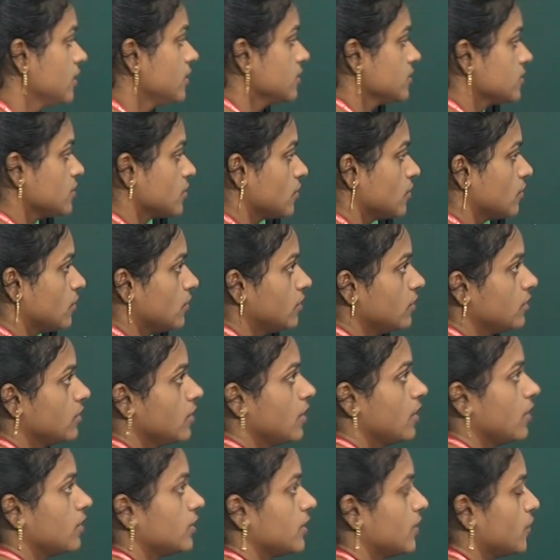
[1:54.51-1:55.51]
So
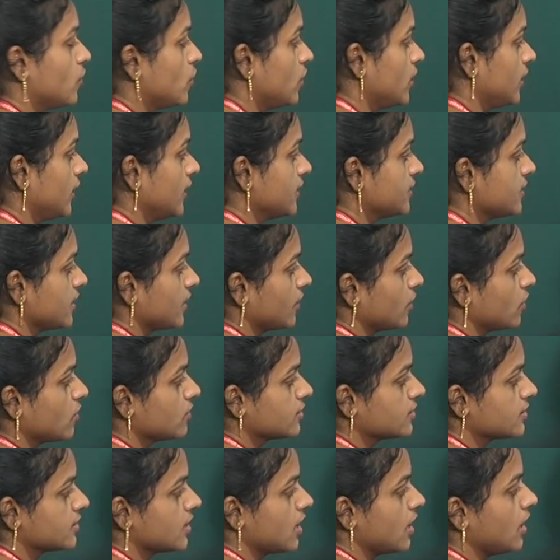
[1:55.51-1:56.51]
the voltage
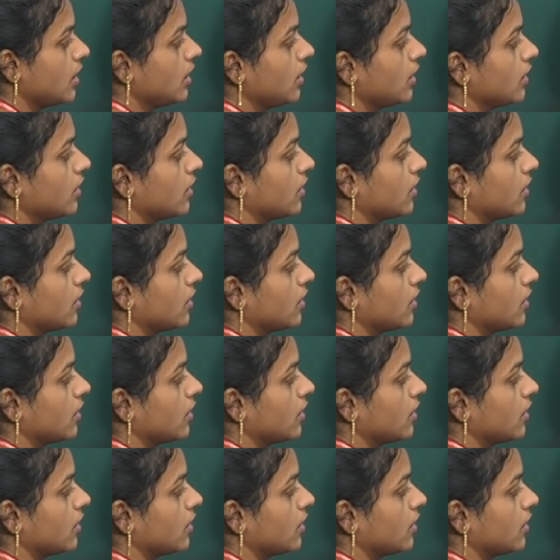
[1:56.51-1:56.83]
across the